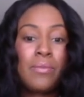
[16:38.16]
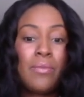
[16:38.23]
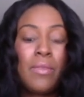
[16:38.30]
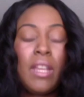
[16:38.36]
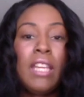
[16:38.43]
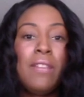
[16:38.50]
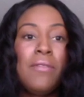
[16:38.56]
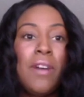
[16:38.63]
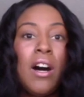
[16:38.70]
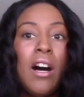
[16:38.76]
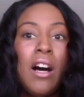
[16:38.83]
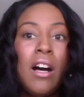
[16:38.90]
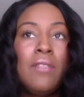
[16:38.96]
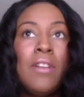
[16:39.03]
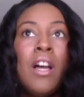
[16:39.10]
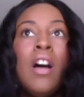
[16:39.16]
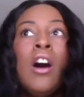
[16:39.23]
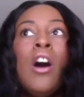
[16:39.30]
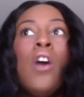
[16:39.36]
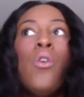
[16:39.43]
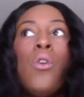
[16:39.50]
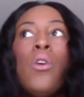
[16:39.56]
evolve?
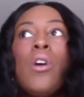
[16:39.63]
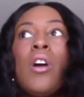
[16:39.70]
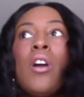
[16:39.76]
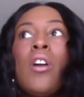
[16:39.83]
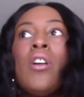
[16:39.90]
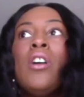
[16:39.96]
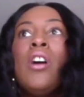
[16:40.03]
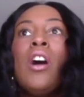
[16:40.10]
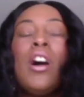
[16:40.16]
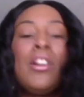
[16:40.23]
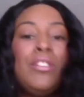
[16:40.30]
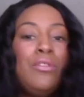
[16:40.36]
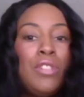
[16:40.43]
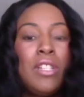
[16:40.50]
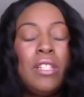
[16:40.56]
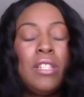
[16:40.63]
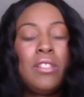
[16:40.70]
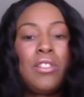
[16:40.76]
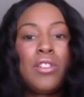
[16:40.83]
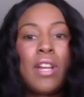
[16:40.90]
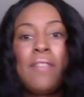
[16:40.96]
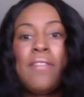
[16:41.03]
Or are you
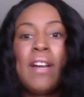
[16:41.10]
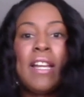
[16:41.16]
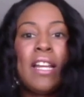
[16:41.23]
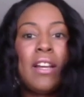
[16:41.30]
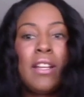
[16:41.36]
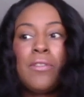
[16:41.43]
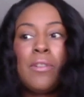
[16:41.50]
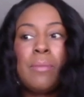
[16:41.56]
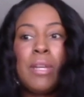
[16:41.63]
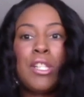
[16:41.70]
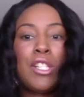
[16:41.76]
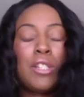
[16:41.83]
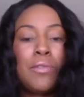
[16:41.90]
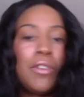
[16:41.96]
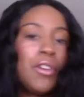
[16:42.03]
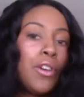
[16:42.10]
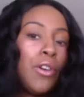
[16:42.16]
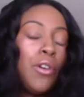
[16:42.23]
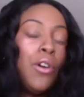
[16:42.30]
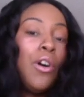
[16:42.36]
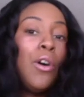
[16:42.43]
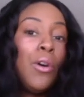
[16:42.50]
just trying to find out information for
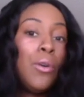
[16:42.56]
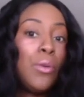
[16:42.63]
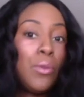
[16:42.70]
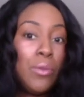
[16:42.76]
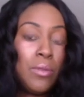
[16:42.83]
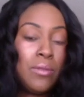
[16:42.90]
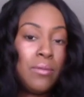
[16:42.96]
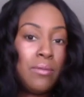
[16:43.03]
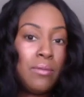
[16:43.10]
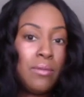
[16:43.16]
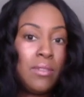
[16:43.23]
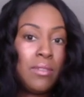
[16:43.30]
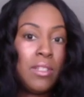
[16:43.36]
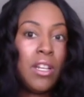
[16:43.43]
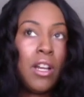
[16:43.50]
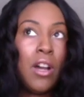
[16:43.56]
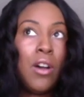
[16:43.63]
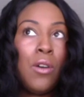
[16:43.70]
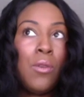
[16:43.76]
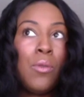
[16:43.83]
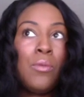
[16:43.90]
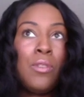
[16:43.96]
your own,
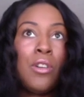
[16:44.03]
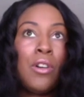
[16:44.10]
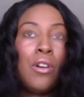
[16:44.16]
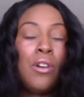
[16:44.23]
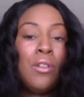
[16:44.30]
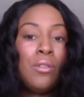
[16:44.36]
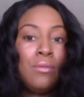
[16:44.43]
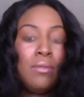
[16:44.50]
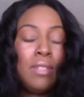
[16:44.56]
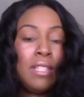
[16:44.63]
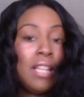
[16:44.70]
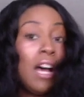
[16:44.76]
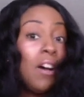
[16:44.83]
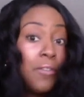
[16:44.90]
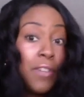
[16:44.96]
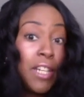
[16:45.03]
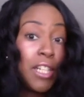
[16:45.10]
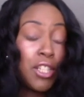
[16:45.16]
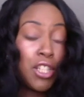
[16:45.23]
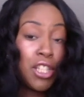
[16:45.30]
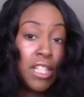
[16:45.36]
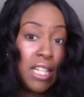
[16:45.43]
your own
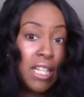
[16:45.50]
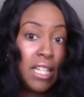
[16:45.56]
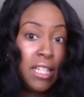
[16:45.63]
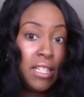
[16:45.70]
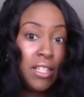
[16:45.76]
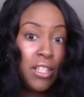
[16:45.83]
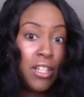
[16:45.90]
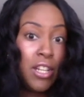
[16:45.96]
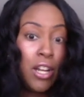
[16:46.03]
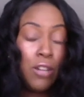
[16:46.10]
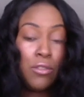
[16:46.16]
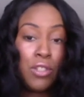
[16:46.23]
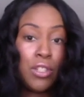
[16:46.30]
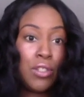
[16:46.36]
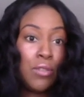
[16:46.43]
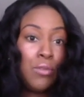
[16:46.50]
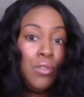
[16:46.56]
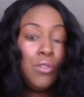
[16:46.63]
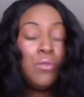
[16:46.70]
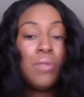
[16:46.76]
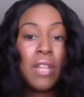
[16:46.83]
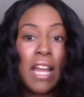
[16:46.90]
selfish needs, just so
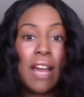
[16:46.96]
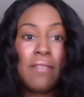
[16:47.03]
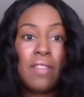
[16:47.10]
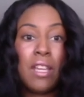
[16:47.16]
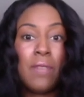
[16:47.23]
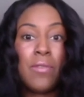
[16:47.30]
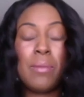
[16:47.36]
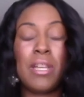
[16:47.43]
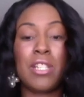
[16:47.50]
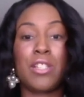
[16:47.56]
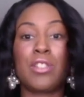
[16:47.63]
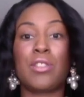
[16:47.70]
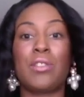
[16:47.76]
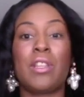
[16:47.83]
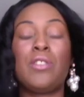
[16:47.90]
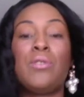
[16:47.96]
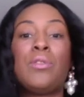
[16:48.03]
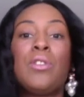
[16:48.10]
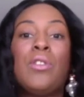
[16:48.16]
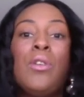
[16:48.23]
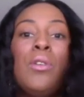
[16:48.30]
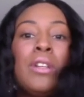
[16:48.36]
you can have the information so that
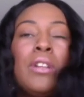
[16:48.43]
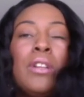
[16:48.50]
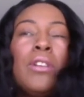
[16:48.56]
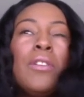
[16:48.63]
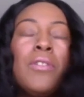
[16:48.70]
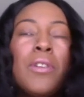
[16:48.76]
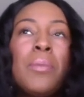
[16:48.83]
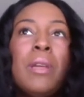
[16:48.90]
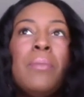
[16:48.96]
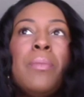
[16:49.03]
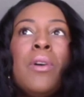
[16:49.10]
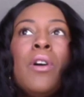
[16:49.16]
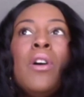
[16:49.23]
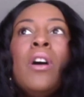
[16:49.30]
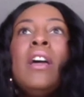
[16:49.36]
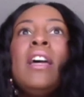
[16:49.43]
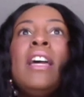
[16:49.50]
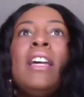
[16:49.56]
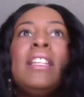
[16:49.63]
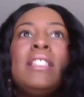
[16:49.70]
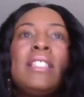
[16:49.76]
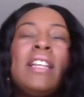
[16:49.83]
you can hold it over people,
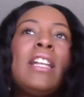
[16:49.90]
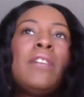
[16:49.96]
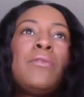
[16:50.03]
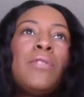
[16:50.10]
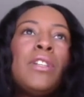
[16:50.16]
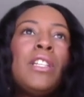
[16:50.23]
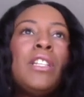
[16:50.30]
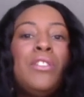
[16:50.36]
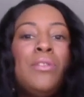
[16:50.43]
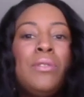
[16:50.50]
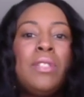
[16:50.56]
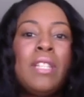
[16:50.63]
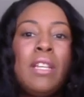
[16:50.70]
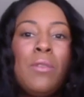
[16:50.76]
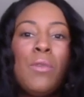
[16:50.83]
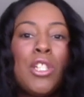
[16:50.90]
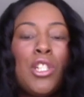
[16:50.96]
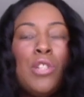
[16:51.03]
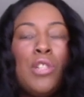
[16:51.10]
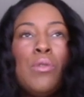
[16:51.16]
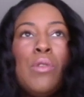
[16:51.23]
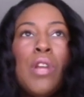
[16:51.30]
instead of really using
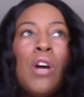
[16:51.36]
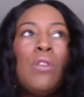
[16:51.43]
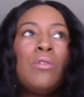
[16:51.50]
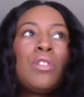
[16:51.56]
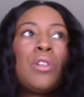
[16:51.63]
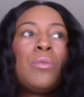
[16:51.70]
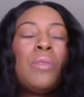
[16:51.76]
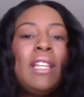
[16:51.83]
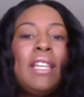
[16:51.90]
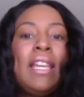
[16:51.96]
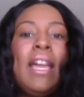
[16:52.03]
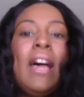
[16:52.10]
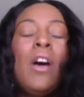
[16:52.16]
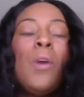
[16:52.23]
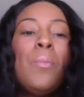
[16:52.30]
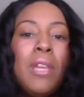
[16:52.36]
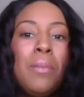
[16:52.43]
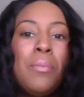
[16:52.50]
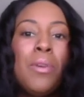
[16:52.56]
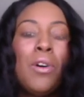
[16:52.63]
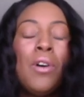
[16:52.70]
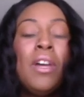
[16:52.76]
what you know to really help
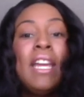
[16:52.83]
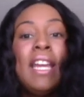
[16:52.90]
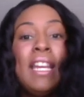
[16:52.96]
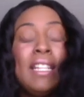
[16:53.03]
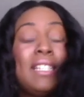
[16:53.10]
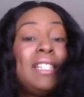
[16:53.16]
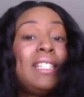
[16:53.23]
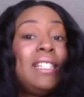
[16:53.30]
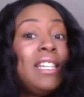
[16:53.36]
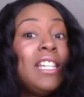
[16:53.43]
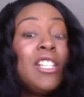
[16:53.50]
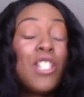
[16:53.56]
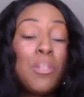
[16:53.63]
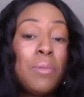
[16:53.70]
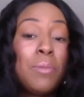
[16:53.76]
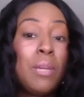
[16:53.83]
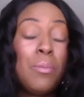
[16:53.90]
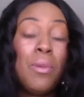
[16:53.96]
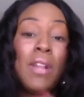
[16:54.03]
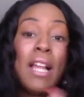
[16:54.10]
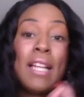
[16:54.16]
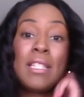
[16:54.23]
people and to teach
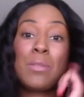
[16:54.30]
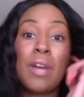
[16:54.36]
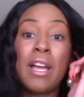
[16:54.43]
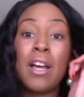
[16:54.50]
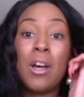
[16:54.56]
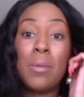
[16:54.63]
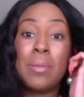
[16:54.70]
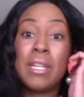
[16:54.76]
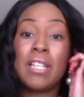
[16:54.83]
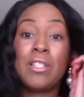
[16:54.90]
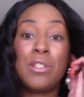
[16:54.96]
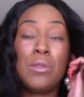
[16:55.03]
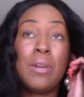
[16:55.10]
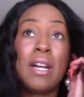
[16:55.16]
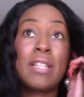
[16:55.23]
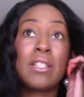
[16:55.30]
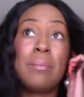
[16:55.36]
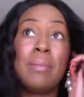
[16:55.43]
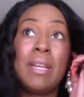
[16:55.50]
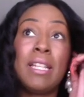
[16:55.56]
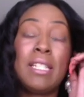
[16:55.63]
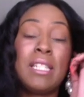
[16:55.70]
people as well, because you guys
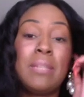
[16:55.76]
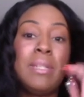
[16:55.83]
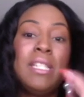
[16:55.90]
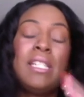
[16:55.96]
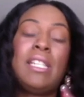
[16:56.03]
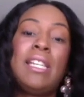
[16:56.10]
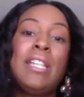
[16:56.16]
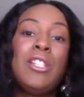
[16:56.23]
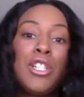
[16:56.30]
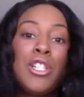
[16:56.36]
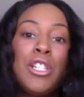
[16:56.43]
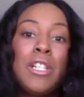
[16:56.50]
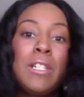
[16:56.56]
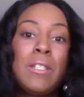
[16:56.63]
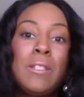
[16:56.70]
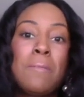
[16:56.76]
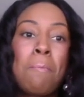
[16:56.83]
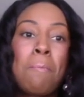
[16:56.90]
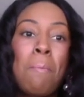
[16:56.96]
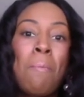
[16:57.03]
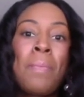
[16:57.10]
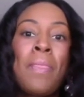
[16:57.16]
are meant to be teachers.
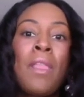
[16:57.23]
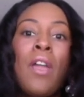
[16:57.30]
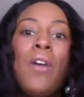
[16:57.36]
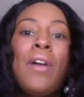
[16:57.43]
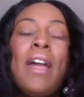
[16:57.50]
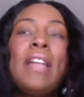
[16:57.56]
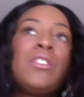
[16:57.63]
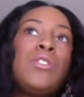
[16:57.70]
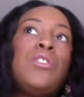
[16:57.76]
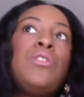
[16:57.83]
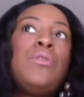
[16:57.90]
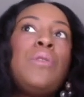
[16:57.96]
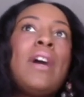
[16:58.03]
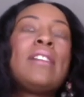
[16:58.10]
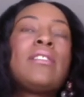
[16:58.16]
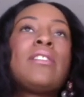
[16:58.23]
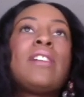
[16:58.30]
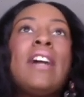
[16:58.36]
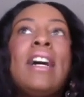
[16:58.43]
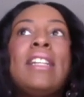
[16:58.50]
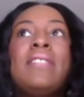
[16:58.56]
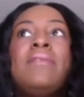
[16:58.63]
Okay, so you guys are
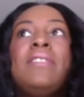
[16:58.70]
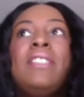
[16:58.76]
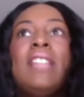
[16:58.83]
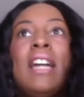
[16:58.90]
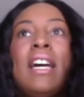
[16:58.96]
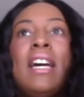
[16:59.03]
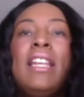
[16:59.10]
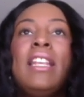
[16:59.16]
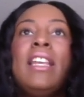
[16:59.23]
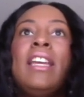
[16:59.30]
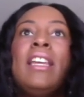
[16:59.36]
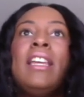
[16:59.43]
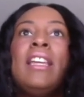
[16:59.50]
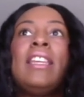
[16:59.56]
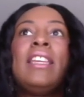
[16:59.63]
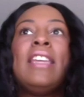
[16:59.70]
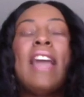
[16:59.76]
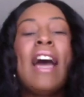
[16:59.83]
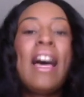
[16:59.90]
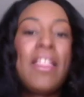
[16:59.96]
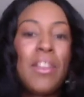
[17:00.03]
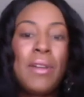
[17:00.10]
kind of done
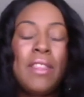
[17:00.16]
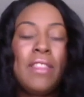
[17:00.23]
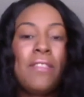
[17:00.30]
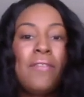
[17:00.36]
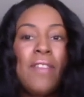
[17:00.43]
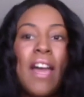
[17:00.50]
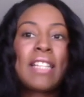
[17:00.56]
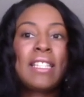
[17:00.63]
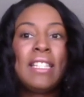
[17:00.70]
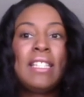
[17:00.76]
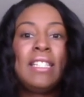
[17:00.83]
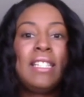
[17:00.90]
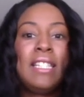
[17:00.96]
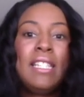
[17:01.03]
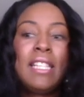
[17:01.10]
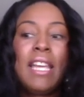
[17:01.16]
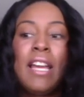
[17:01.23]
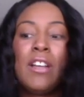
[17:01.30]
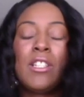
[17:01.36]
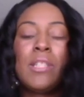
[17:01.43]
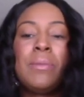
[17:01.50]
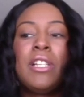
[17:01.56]
gathering the facts and
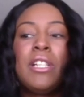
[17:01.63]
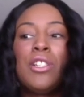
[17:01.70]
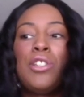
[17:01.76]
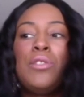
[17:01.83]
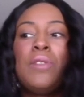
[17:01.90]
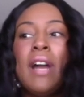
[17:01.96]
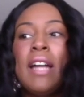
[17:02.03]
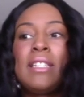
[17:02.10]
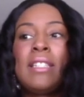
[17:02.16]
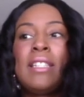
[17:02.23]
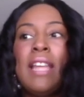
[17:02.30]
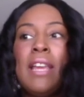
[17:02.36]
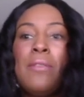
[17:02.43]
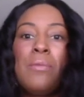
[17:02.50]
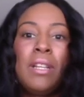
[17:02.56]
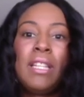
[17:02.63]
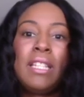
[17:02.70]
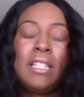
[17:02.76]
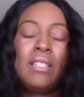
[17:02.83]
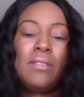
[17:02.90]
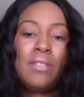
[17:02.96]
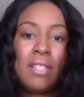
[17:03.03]
details, because you guys stay
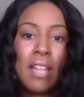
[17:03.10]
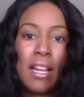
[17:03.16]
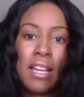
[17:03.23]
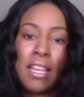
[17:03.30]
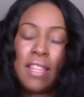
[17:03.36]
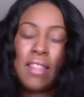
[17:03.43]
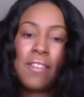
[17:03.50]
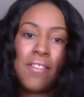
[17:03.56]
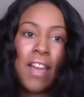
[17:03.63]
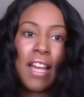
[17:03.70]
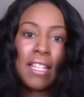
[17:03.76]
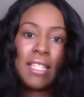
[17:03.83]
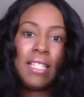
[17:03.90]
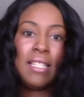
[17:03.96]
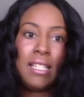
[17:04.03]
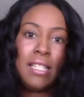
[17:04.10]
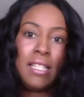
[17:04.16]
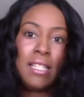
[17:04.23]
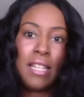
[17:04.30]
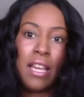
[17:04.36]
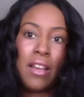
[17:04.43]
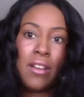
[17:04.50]
really stuck in the facts and
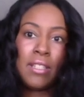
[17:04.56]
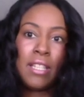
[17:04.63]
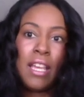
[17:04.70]
details